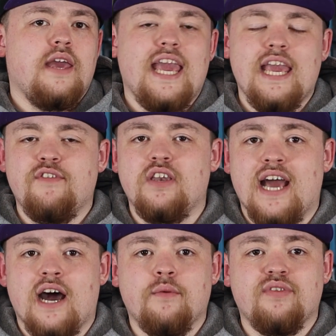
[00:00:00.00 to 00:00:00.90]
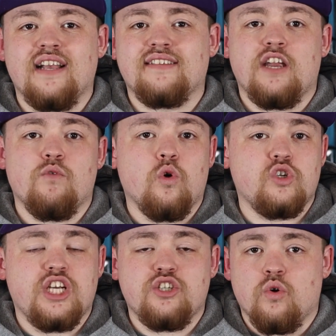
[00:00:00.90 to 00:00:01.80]
Even now, things like your O
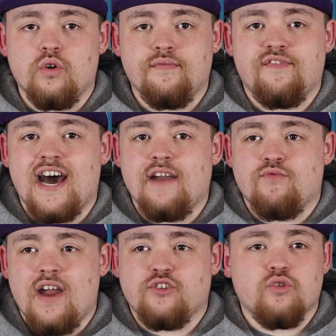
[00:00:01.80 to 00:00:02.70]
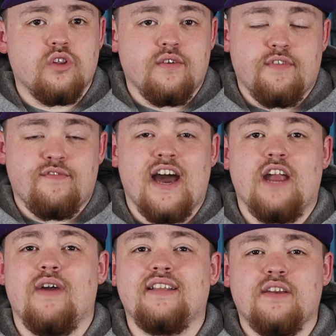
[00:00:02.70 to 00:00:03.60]
G Jordan five Retro, the, the
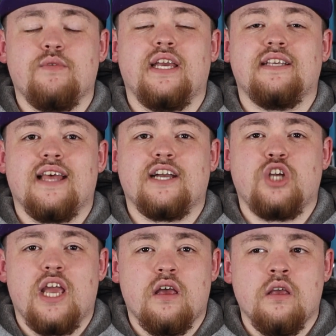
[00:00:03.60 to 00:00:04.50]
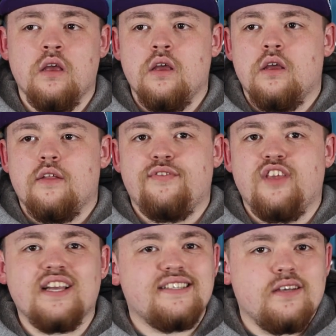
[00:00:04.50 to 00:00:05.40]
Fire Reds that released last year,
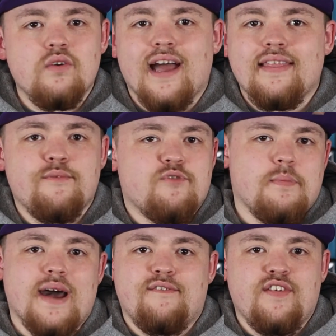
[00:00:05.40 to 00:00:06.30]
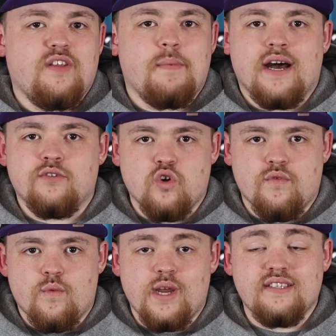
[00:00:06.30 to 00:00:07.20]
you can still get them for about fifty pounds
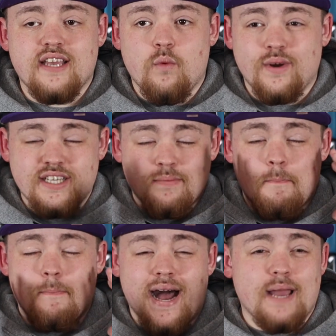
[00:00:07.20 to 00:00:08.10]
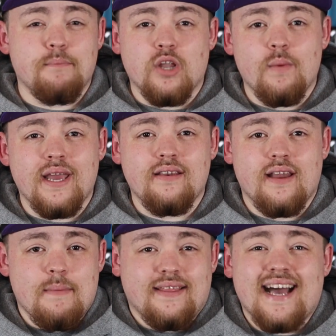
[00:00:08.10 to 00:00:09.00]
over retail, which is mind-blowing.
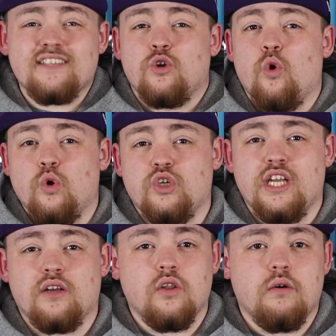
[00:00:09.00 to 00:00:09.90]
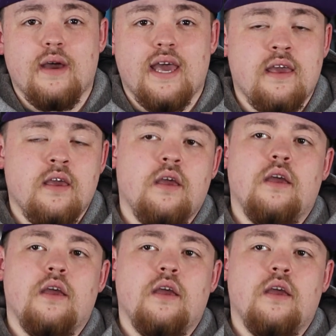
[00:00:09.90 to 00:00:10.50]
I mean, that's an O G colourway.